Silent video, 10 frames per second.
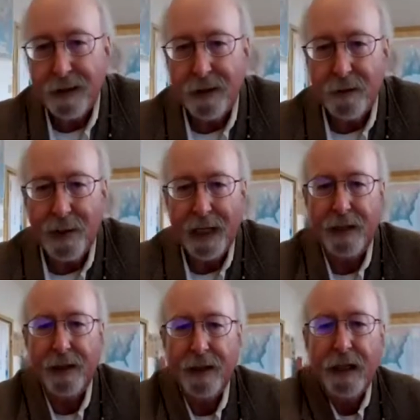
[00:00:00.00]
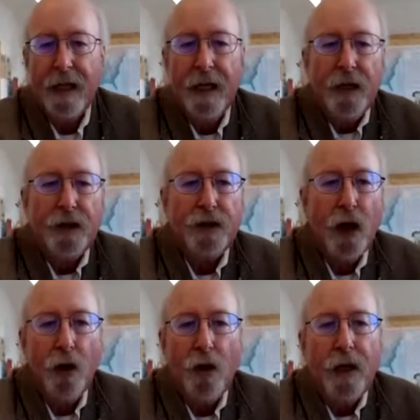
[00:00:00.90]
go back here.
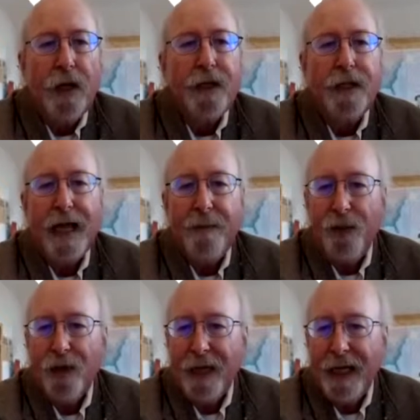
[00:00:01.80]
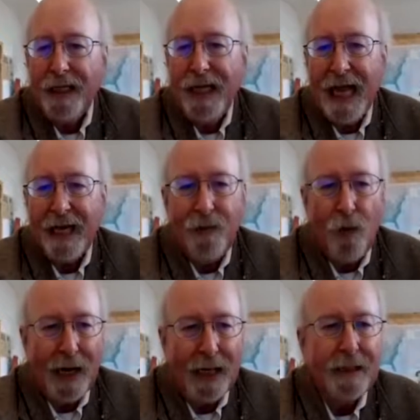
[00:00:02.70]
So they put in the
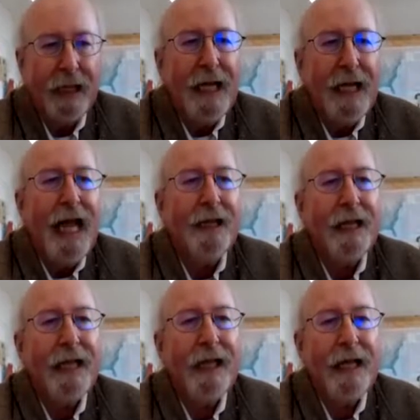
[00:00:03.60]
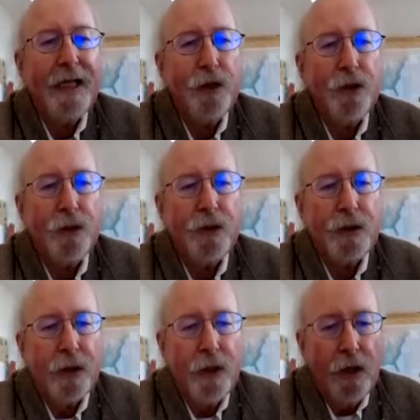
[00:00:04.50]
endpoints, and then they
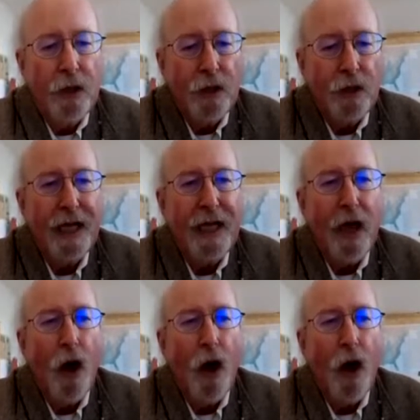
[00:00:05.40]
use the